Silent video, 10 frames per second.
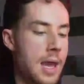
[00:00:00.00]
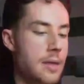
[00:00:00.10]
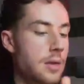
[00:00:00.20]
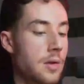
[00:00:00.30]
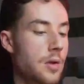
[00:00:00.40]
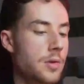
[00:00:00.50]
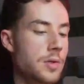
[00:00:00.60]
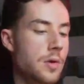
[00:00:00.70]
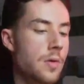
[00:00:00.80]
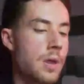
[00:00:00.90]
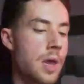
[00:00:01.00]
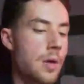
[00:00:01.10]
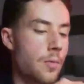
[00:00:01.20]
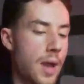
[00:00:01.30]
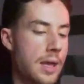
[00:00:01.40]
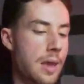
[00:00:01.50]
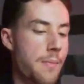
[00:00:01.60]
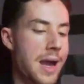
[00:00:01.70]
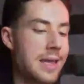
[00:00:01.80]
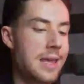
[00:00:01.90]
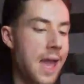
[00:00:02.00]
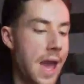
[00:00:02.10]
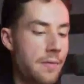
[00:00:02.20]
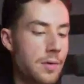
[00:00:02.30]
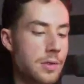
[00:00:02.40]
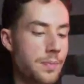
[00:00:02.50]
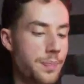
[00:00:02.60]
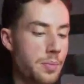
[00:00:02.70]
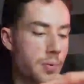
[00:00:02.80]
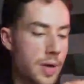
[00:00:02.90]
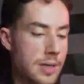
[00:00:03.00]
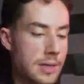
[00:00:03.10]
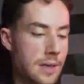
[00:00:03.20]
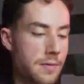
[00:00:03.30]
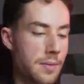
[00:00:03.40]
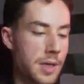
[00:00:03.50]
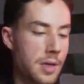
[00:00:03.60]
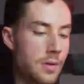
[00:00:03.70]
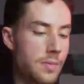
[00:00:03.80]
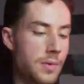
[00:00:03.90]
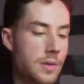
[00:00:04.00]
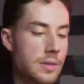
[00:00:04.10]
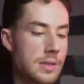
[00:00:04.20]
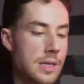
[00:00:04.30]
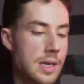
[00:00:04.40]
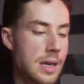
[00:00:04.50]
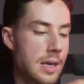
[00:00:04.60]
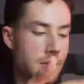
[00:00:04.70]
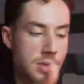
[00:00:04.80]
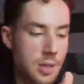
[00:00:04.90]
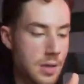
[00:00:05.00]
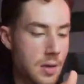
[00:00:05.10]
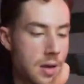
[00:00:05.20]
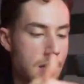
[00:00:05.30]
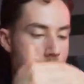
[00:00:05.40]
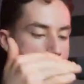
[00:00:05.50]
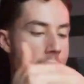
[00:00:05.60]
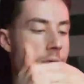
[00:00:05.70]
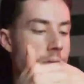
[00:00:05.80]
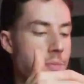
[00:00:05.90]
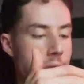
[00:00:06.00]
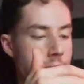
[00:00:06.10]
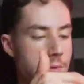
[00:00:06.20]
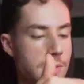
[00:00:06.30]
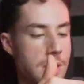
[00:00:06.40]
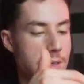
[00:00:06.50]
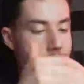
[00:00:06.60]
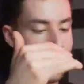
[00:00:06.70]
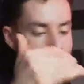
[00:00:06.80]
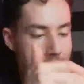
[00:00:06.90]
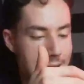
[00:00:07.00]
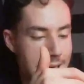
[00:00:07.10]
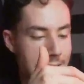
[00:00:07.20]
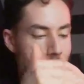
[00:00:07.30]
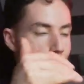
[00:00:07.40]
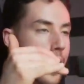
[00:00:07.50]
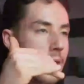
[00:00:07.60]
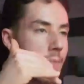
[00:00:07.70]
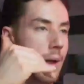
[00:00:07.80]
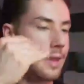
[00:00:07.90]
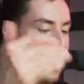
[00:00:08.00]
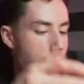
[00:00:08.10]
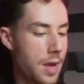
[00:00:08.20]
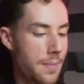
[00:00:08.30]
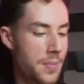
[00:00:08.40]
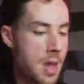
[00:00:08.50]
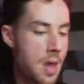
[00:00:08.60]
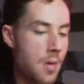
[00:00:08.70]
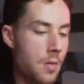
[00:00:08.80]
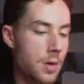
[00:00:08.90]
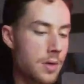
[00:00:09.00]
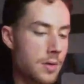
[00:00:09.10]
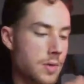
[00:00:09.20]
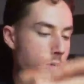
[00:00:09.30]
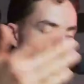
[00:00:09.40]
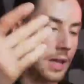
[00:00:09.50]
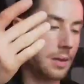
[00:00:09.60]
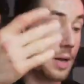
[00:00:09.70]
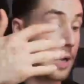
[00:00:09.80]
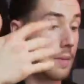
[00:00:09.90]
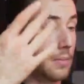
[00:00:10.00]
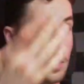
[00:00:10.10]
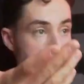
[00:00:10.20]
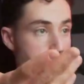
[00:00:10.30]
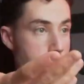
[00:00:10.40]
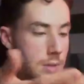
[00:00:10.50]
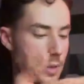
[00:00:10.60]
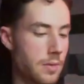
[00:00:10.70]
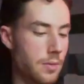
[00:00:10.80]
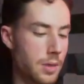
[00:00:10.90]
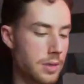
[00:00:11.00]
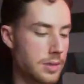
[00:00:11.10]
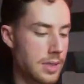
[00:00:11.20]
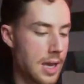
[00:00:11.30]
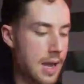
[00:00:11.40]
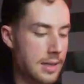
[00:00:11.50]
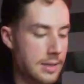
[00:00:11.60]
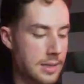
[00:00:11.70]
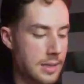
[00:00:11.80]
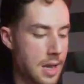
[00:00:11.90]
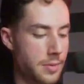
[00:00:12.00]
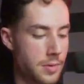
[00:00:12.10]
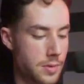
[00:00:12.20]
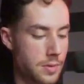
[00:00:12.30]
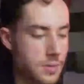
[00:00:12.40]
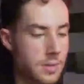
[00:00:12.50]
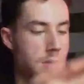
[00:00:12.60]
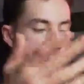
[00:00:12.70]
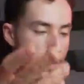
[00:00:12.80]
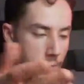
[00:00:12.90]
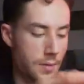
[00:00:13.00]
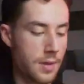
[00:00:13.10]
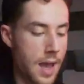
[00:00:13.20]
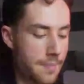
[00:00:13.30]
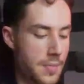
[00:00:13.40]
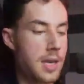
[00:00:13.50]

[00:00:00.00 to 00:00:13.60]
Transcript: And then you can also rank by the average price. And from here, you can see and just click on the average price percentage gain and rank by that way. Or you can also rank by losers if you wanted to see that and see the top losers for that.